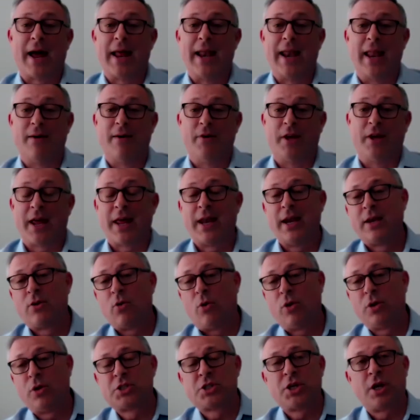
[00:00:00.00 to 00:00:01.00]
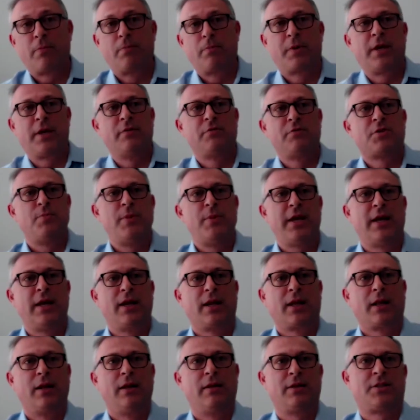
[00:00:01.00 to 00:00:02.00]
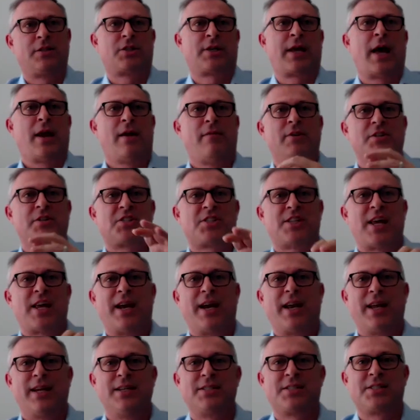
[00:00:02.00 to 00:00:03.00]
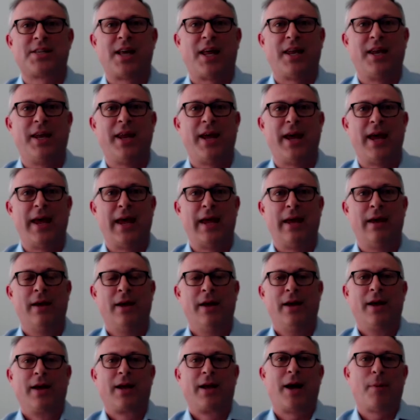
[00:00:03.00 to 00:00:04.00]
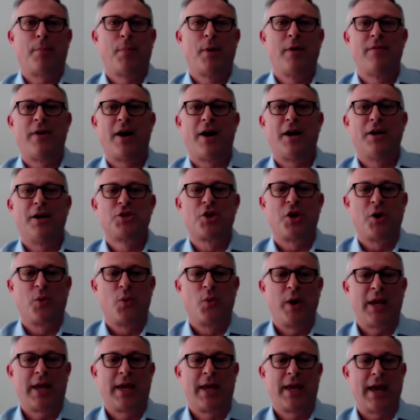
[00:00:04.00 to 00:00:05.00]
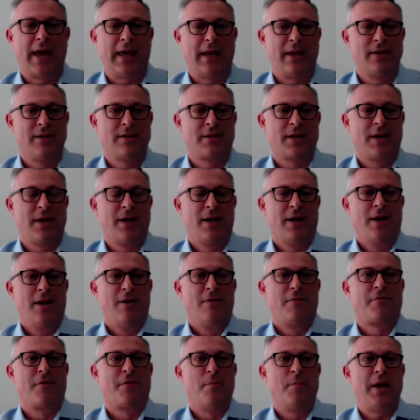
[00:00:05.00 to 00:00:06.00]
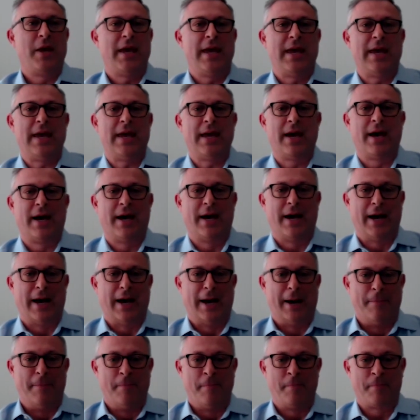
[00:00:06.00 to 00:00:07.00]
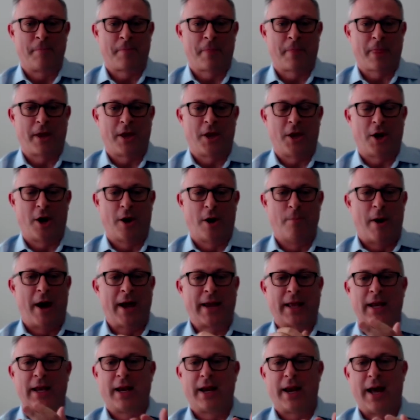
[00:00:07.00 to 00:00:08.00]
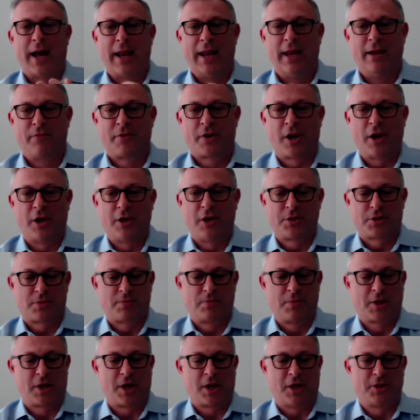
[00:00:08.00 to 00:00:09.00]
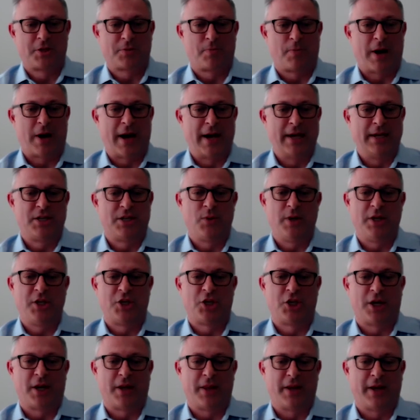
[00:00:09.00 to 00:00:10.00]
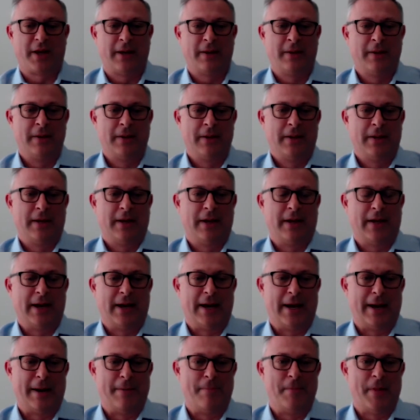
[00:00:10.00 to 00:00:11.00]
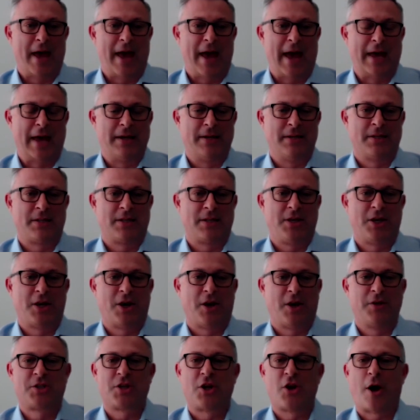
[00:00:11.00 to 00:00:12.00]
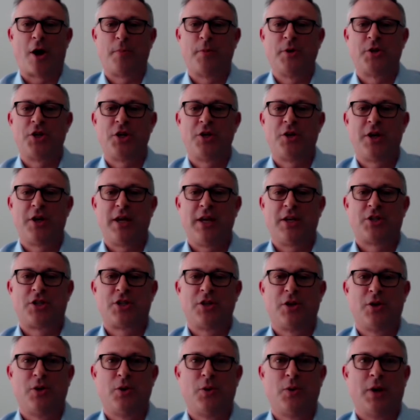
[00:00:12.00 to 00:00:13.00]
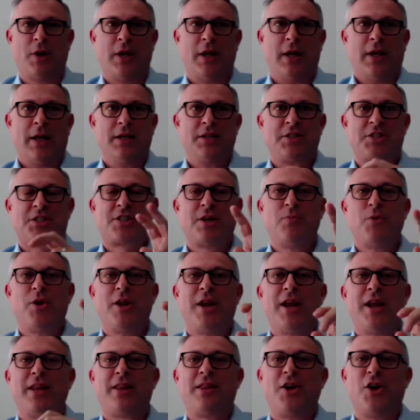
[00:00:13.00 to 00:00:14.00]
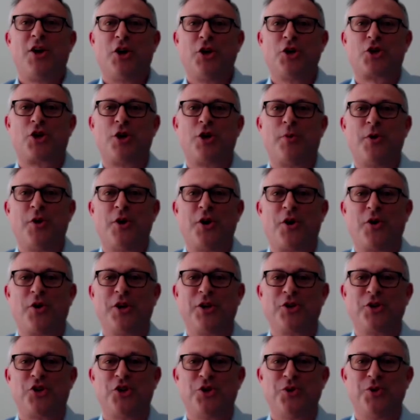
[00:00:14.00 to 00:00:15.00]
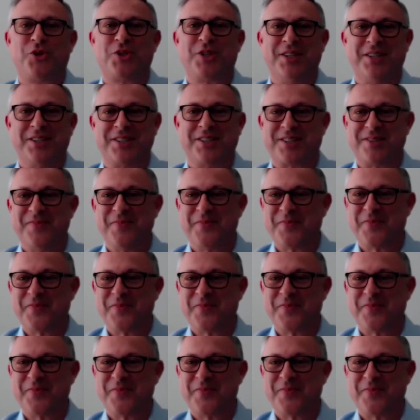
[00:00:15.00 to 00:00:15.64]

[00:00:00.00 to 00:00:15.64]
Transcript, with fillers: I love it, and it also gives me a little. It's kind of a Saturday, Sunday, couple of hours on a weekend for me. Um, you know, Michael and I live close close by to each other, um, and you know, it's an opportunity to stimulate the entrepreneurial juices.